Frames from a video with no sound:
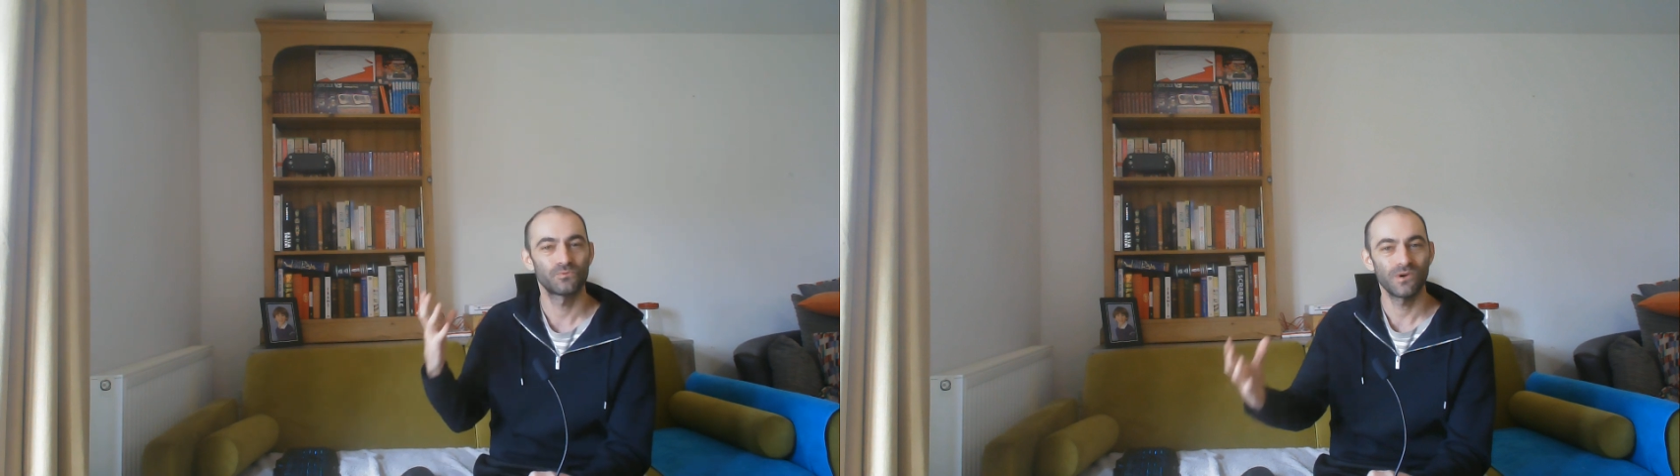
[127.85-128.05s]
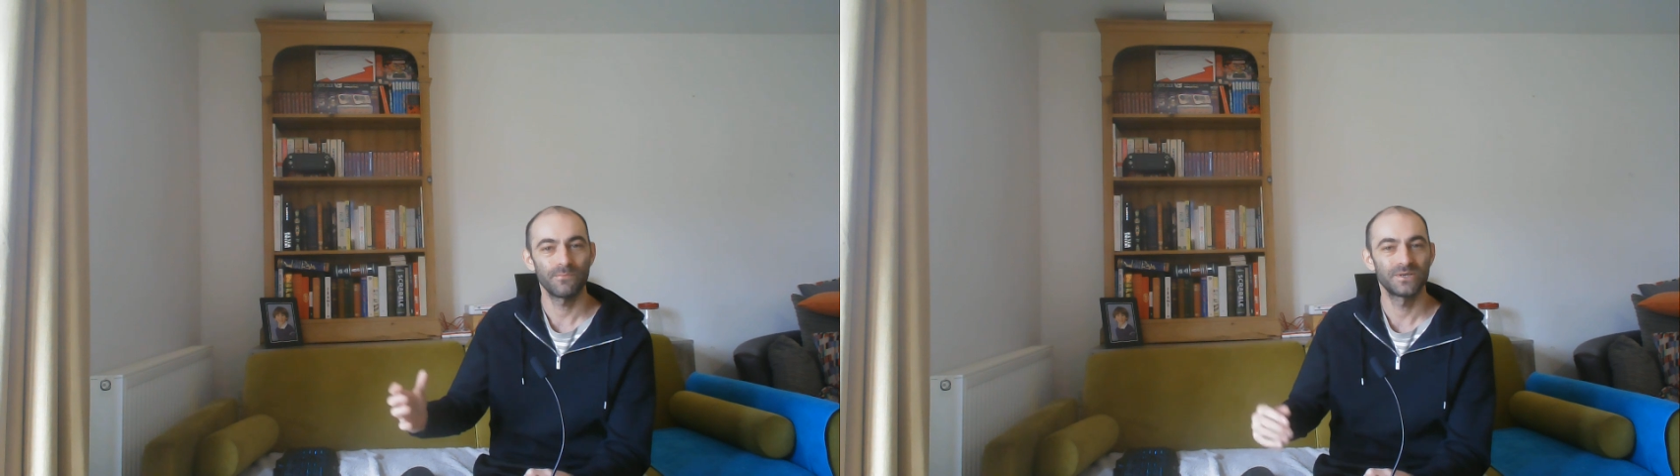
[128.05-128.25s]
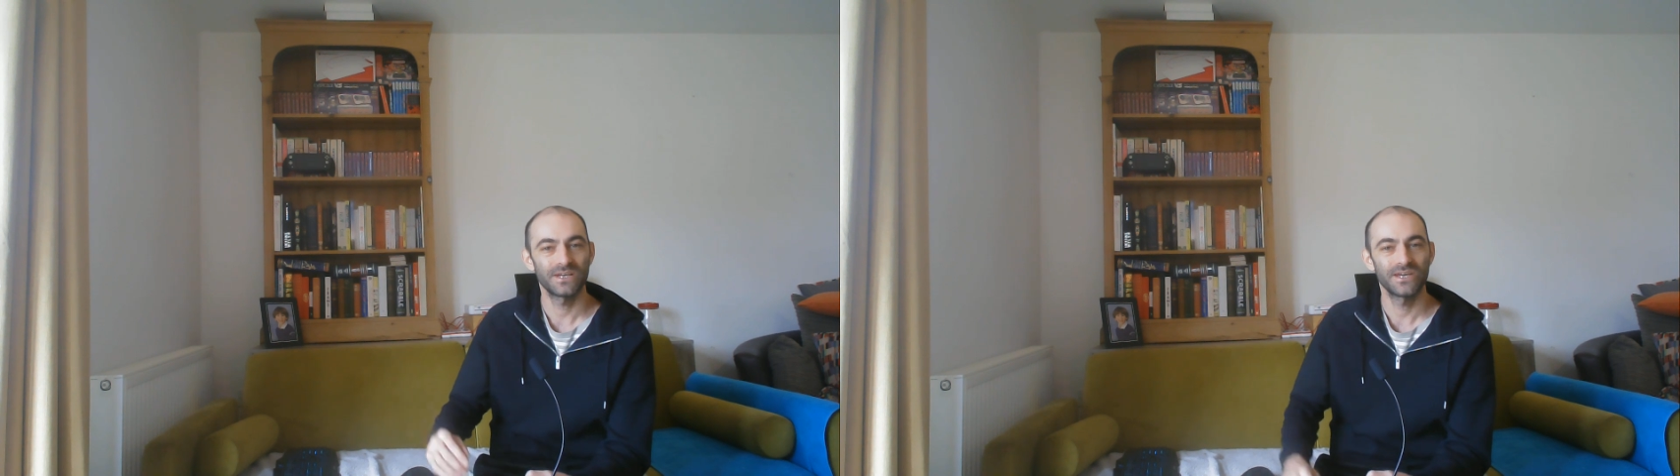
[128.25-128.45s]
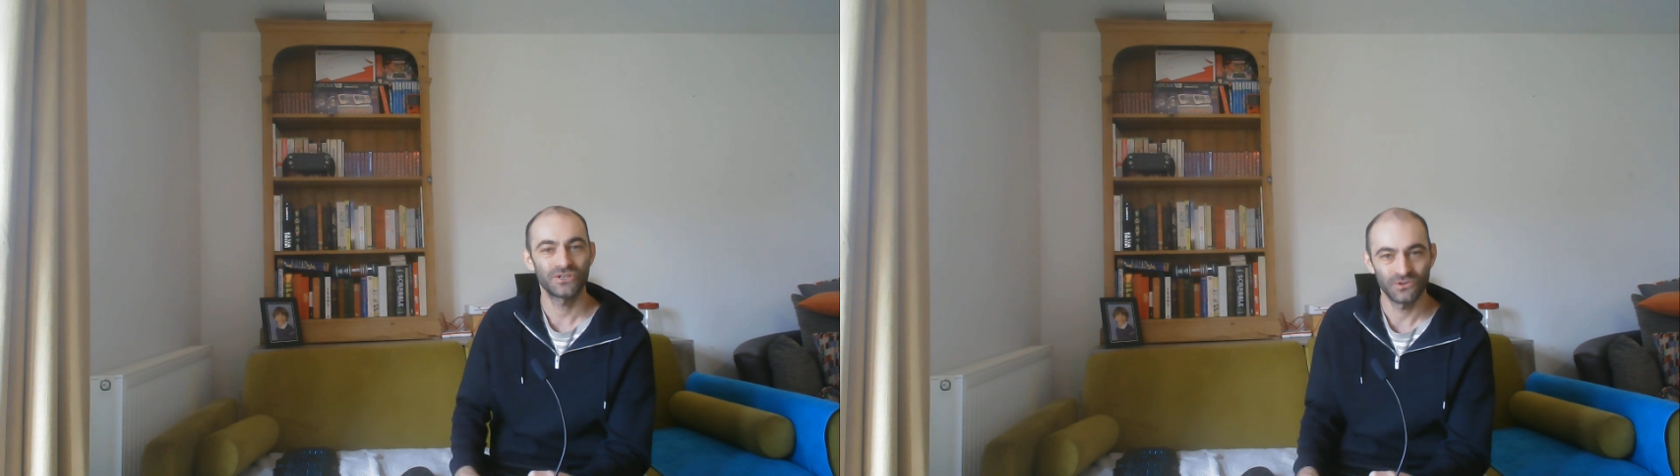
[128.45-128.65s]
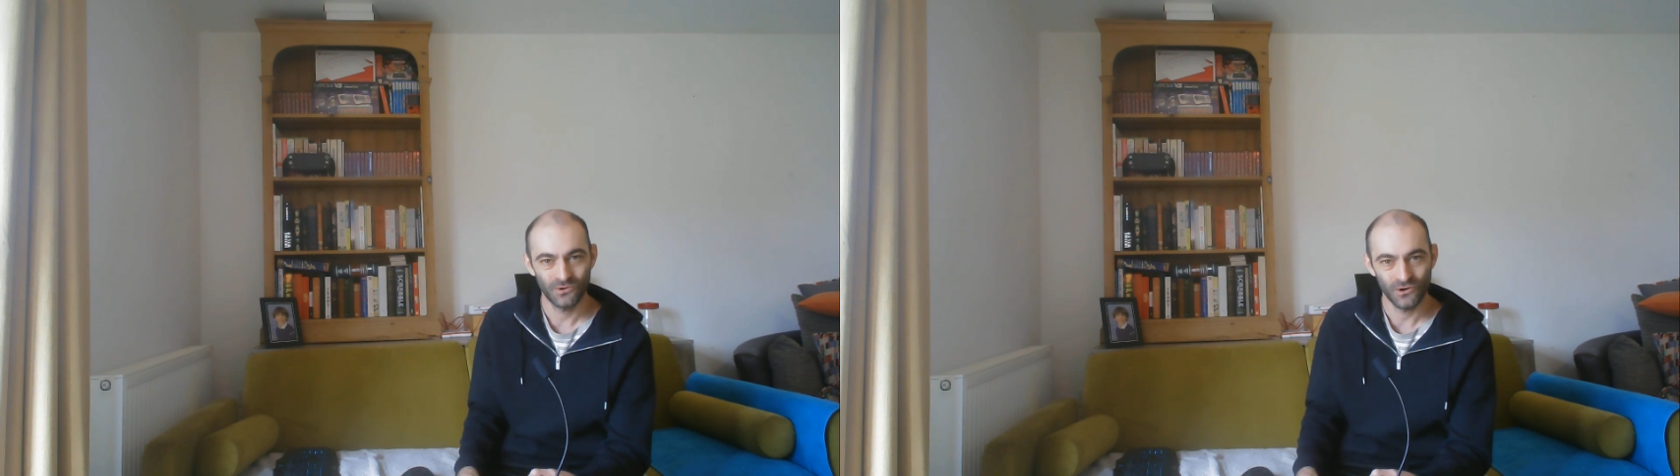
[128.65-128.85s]

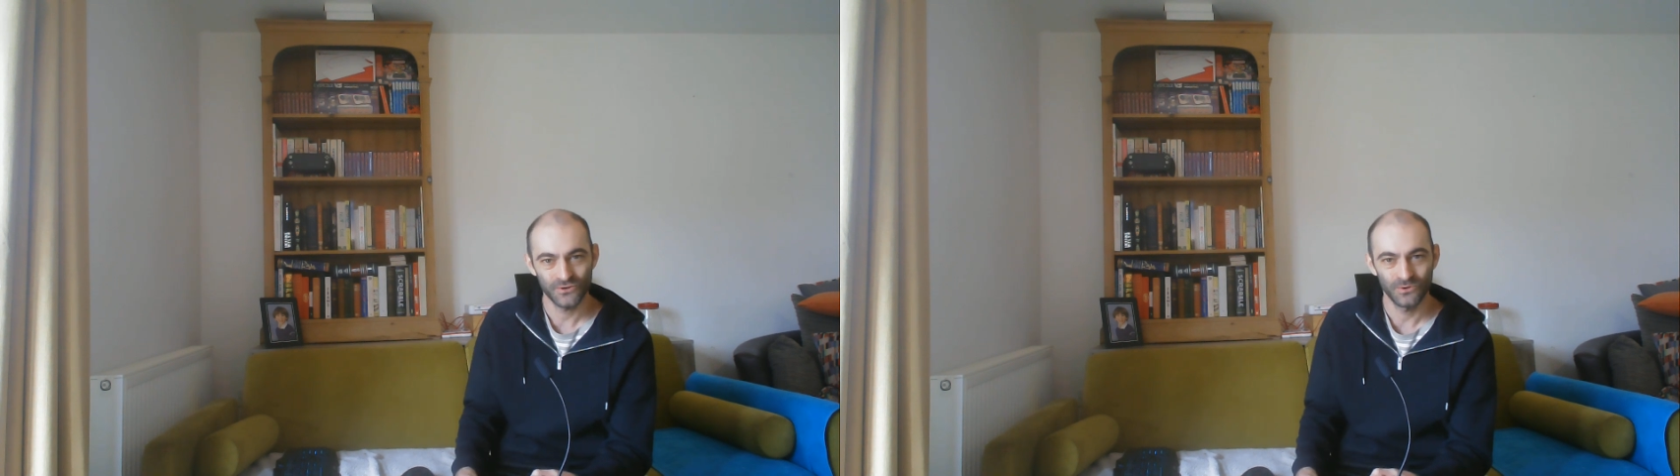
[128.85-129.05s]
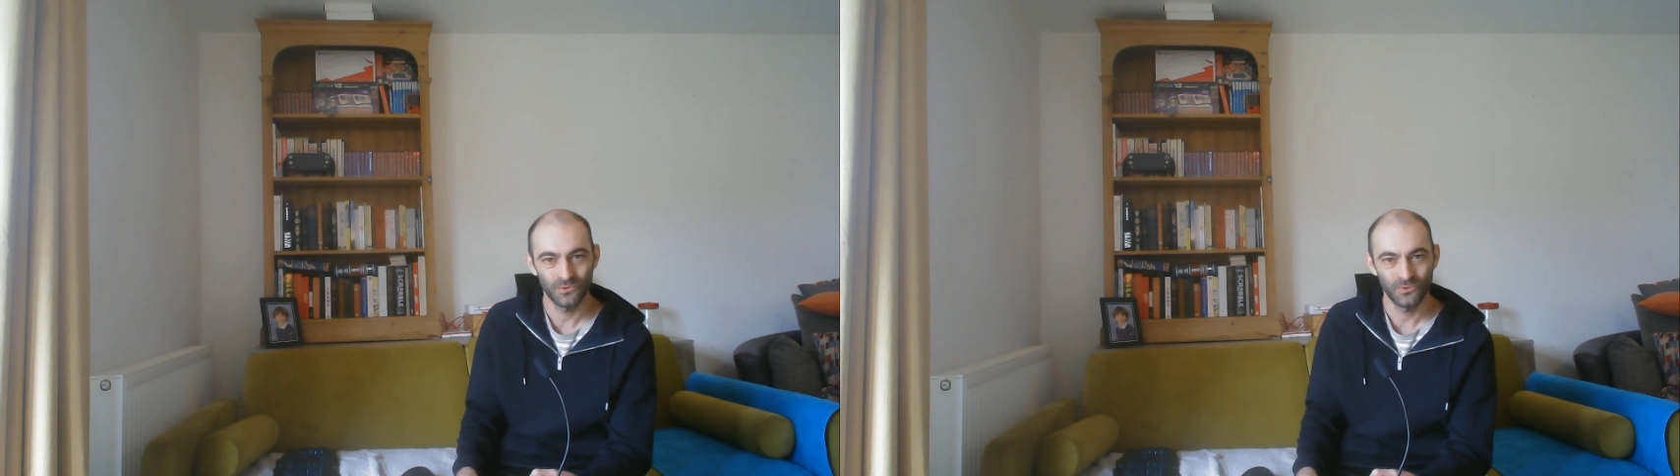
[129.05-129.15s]
reputation across the